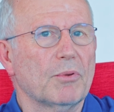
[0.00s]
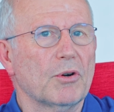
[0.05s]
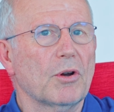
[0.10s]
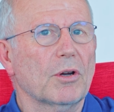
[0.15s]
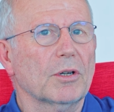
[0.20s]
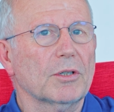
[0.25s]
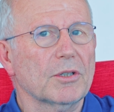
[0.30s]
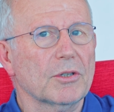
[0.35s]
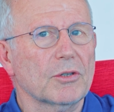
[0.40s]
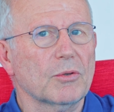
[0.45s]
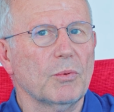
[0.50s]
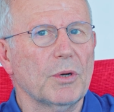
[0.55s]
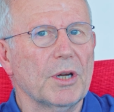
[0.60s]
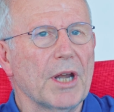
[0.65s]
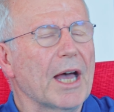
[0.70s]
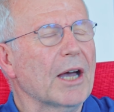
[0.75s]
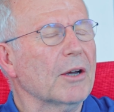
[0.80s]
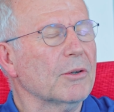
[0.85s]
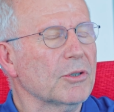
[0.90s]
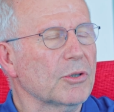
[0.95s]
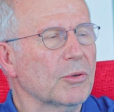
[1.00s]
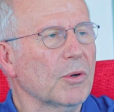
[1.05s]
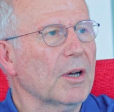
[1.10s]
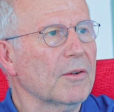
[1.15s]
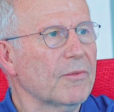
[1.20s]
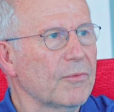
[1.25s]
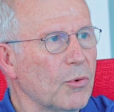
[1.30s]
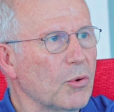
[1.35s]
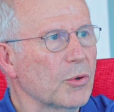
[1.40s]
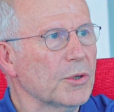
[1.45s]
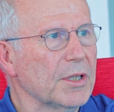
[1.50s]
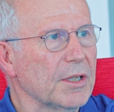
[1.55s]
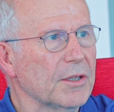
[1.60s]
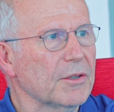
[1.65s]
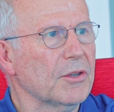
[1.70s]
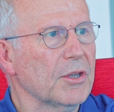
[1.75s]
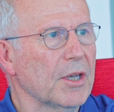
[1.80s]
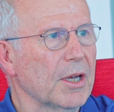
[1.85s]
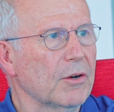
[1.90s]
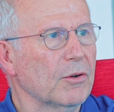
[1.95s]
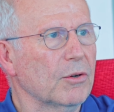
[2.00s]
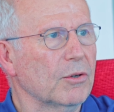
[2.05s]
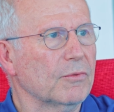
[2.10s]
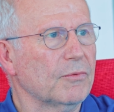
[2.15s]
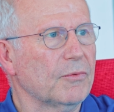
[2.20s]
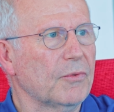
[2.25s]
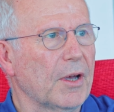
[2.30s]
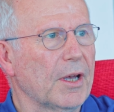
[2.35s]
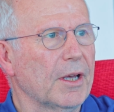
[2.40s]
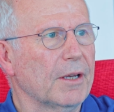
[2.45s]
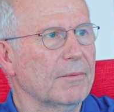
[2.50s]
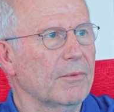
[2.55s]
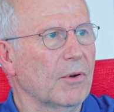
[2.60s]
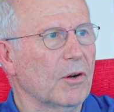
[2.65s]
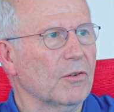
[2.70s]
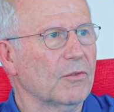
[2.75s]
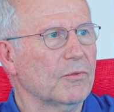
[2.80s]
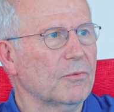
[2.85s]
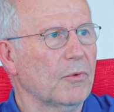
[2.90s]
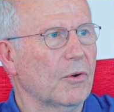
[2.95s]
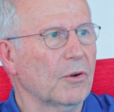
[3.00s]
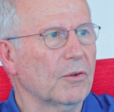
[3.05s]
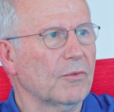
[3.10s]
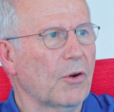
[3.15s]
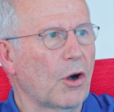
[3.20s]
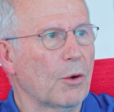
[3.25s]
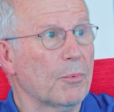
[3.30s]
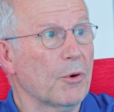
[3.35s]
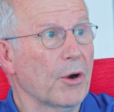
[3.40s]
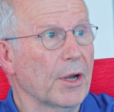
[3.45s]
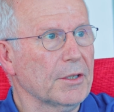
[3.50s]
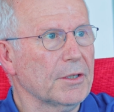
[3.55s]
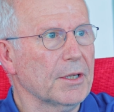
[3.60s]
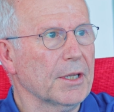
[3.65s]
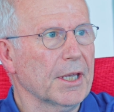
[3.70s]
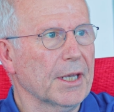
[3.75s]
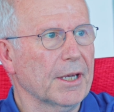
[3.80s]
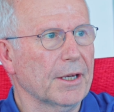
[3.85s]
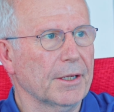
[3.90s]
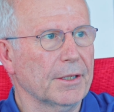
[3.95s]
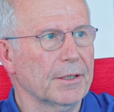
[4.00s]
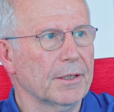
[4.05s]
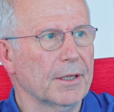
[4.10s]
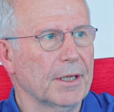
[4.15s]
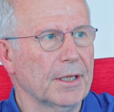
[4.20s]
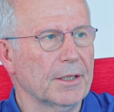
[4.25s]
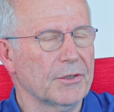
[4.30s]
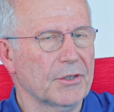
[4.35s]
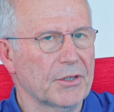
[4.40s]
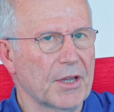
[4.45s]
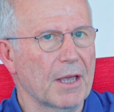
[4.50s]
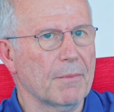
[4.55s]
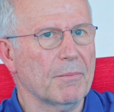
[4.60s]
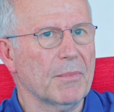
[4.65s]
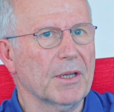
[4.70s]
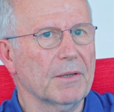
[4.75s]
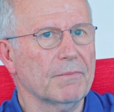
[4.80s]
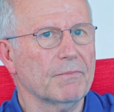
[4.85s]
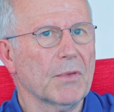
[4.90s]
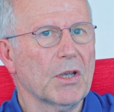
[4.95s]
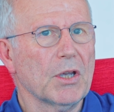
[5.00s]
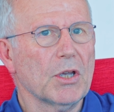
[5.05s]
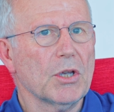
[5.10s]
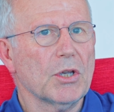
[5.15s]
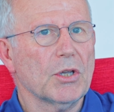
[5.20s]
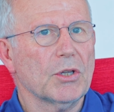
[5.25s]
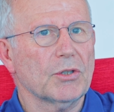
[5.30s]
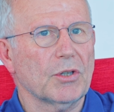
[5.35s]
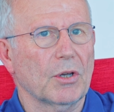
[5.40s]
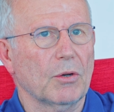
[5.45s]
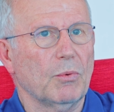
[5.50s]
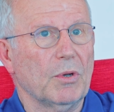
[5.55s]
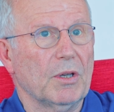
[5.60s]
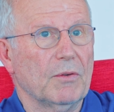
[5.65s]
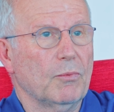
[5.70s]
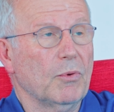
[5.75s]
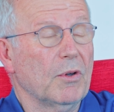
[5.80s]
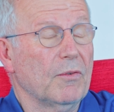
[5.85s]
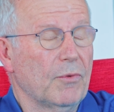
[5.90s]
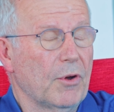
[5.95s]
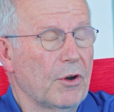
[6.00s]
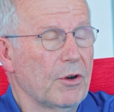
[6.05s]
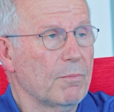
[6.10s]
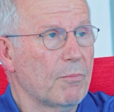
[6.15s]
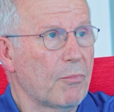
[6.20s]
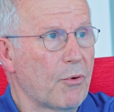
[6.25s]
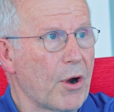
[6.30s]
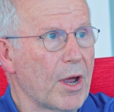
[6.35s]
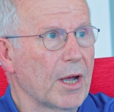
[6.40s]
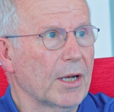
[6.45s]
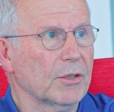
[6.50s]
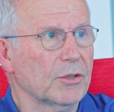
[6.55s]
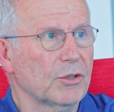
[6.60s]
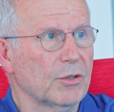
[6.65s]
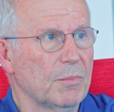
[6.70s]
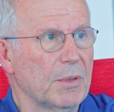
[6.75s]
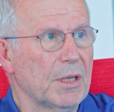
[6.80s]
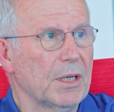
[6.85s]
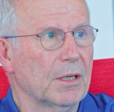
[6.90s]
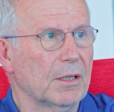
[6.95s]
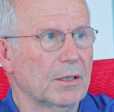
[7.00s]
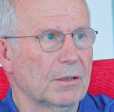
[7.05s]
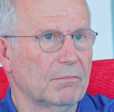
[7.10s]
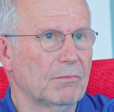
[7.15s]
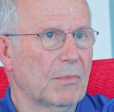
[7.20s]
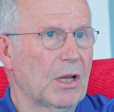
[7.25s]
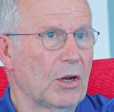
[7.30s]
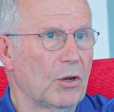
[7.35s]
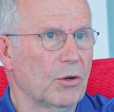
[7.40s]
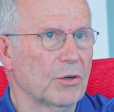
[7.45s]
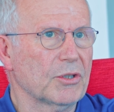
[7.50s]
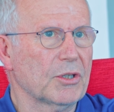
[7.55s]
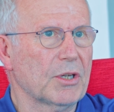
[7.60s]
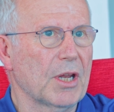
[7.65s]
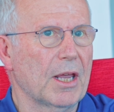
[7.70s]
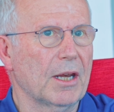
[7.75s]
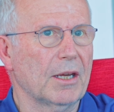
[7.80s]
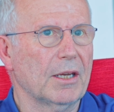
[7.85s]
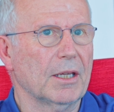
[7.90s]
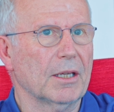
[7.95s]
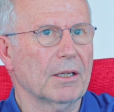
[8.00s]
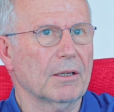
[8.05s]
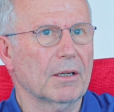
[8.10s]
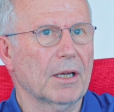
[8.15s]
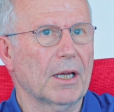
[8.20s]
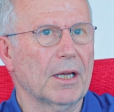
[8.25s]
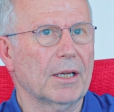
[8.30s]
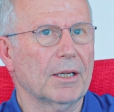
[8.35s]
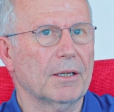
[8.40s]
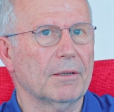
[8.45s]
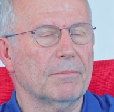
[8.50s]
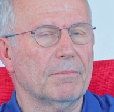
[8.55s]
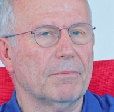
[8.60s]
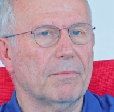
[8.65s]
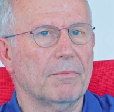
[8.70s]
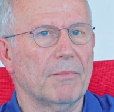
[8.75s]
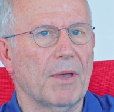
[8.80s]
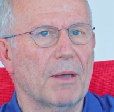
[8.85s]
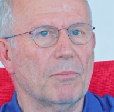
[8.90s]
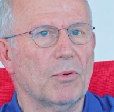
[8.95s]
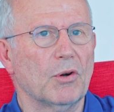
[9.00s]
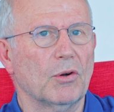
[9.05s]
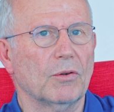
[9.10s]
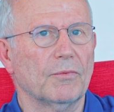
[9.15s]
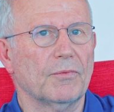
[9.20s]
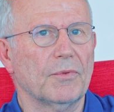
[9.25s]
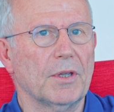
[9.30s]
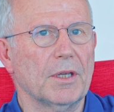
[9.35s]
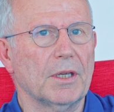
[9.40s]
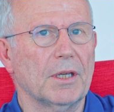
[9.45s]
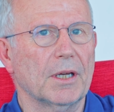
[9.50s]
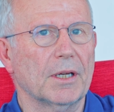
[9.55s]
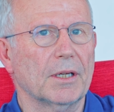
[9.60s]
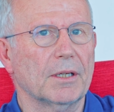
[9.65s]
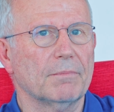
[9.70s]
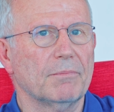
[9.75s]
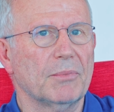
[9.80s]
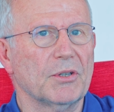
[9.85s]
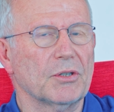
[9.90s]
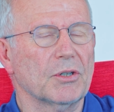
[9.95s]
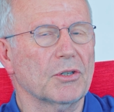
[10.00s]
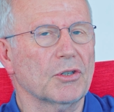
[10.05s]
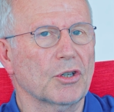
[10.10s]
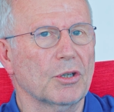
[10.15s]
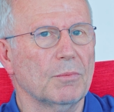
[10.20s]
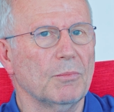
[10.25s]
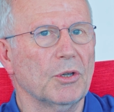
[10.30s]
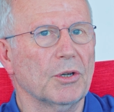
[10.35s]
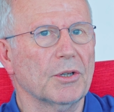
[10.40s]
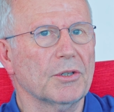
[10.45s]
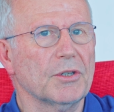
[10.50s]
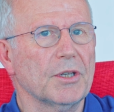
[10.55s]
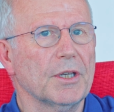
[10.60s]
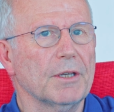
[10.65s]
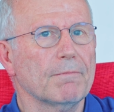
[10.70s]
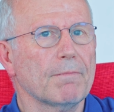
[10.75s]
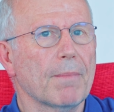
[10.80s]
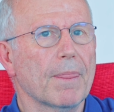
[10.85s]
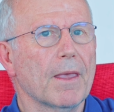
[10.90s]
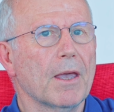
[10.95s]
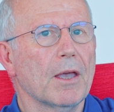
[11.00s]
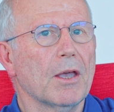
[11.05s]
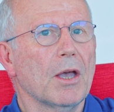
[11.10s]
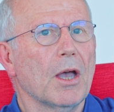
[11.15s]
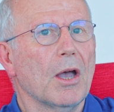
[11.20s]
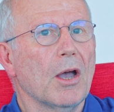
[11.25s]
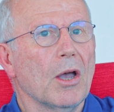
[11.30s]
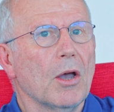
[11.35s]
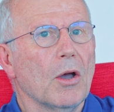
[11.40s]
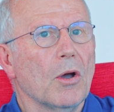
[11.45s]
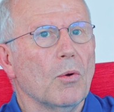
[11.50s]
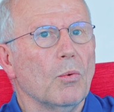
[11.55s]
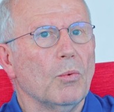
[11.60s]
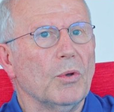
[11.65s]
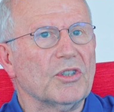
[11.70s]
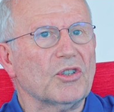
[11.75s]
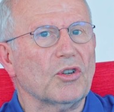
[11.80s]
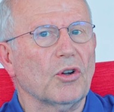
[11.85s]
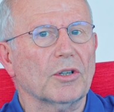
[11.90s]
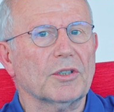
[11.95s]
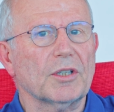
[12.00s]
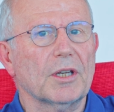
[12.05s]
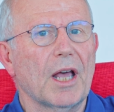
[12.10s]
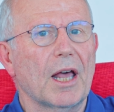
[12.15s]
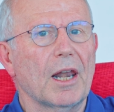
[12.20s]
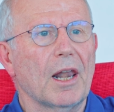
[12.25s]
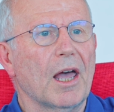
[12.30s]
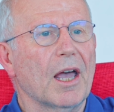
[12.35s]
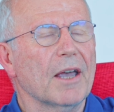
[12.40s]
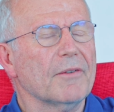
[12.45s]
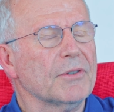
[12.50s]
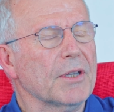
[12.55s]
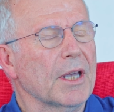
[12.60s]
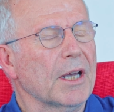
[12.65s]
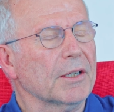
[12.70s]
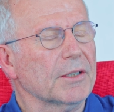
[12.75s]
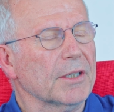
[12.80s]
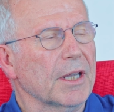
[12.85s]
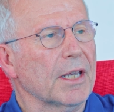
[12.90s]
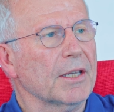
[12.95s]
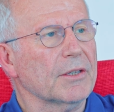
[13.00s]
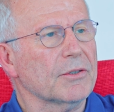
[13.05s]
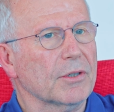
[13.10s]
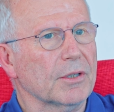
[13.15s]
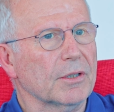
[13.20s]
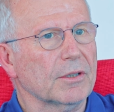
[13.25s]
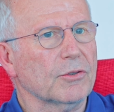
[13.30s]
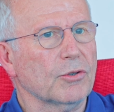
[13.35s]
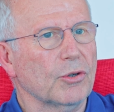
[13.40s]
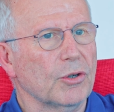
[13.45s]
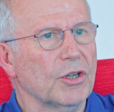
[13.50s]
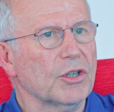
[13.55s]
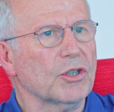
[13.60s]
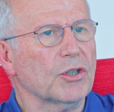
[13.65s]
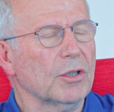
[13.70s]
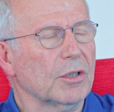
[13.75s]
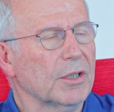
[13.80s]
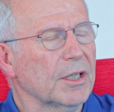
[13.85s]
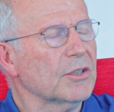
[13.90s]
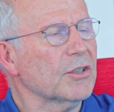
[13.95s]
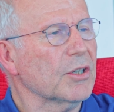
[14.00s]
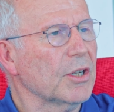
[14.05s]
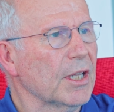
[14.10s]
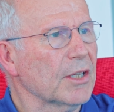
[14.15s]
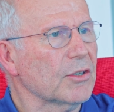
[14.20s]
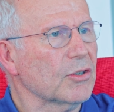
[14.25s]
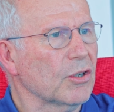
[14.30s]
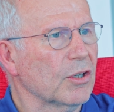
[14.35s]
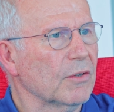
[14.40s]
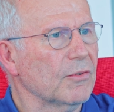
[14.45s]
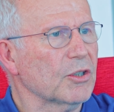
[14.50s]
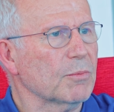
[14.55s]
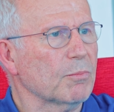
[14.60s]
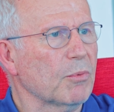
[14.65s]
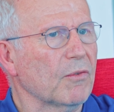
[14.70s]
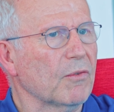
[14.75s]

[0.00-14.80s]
Paratus, we're now into our 14th year of operating here in Zambia. So we're very proud to be a long-standing member of the business community. We started our lives out as the traditional internet service